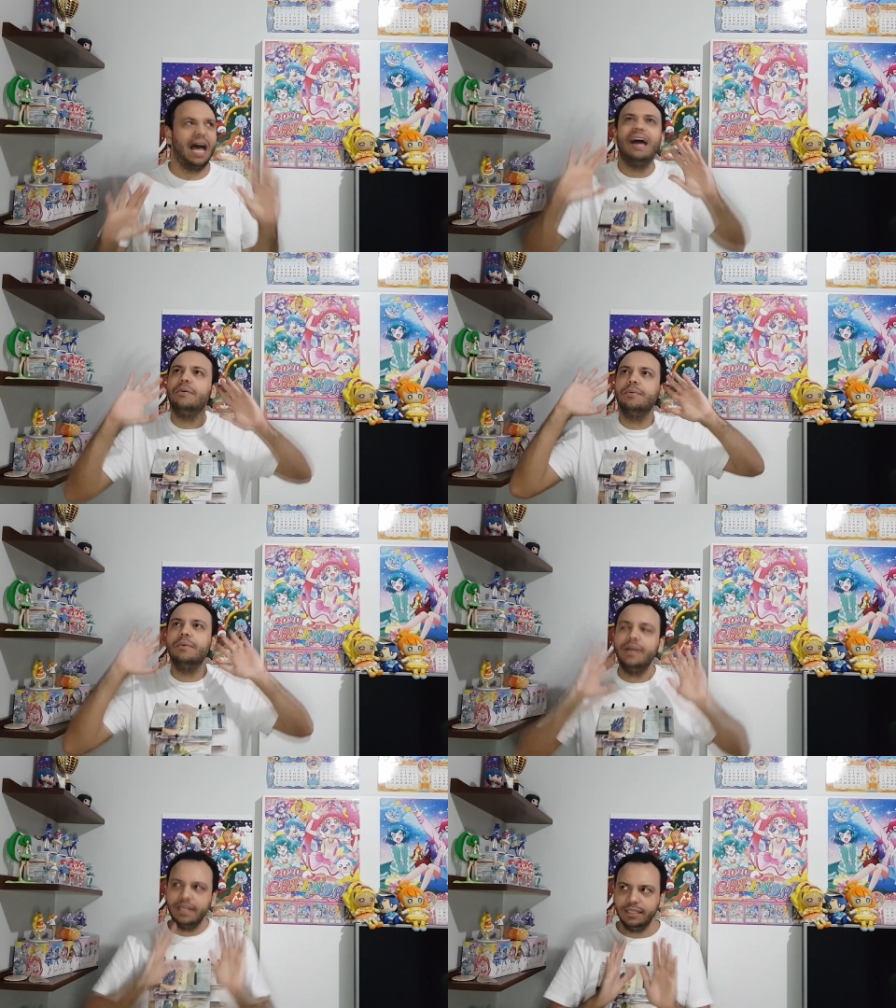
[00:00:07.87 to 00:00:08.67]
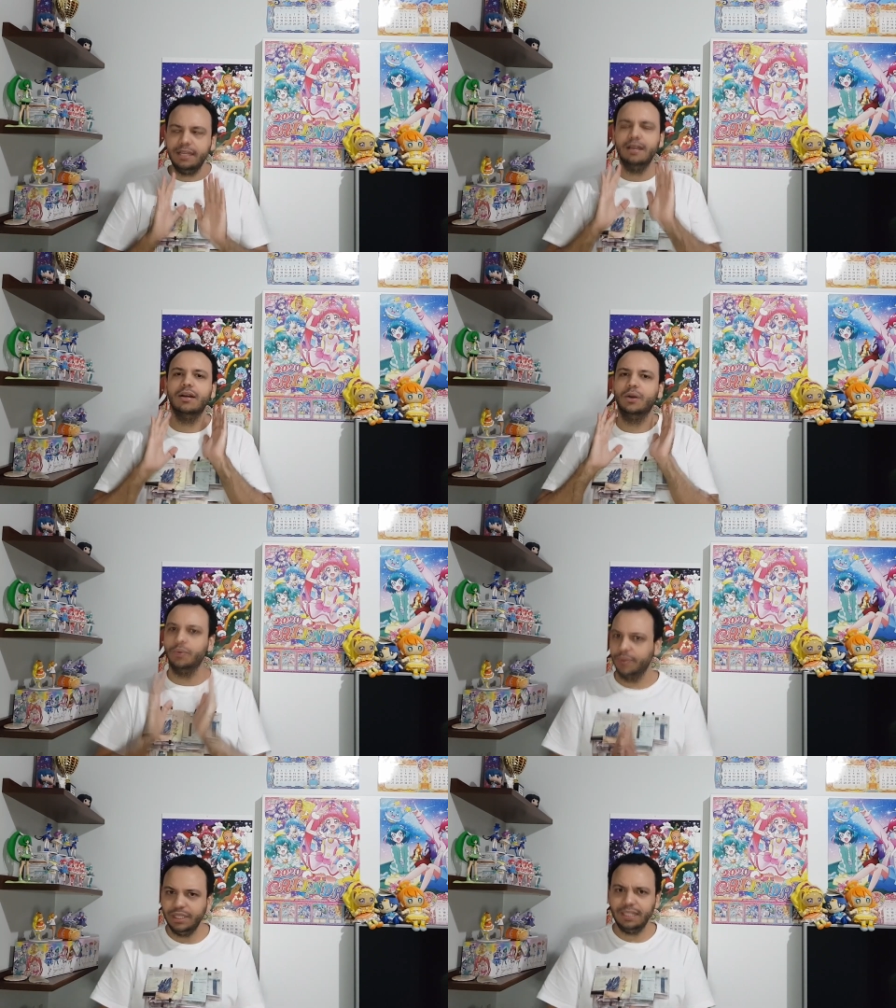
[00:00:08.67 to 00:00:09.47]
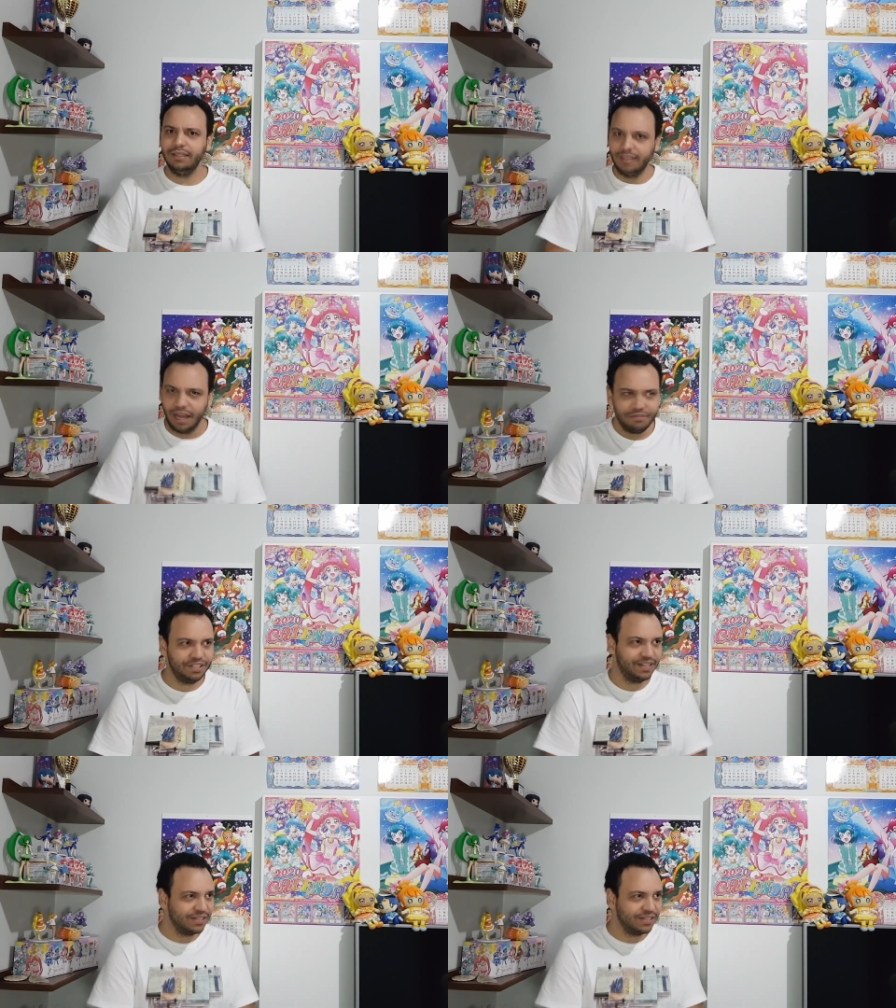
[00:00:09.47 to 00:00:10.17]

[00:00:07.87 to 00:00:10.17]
I really loved